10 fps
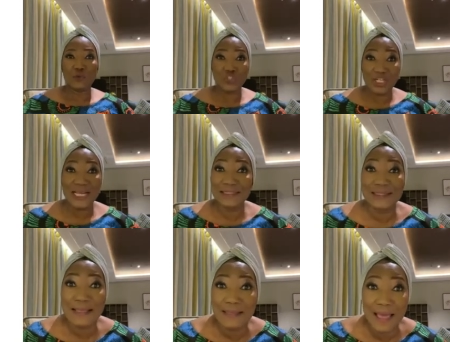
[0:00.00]
She can
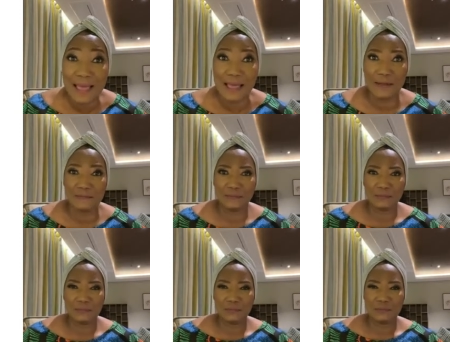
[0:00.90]
stay there.
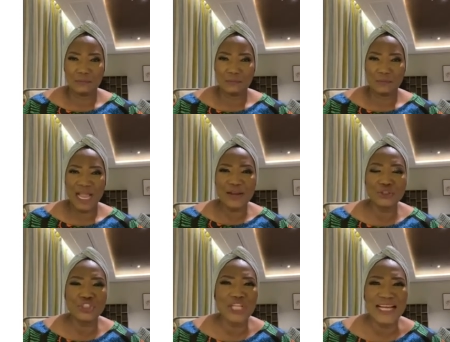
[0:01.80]
I
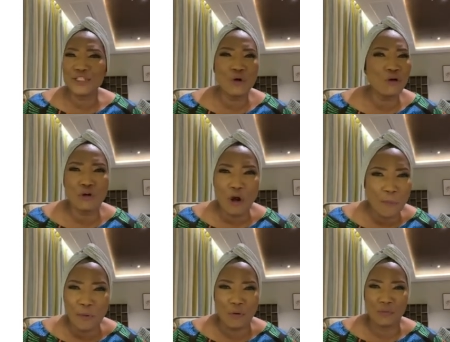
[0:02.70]
don't charge no
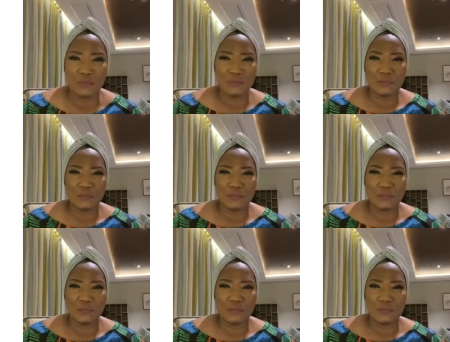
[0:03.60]
kobo.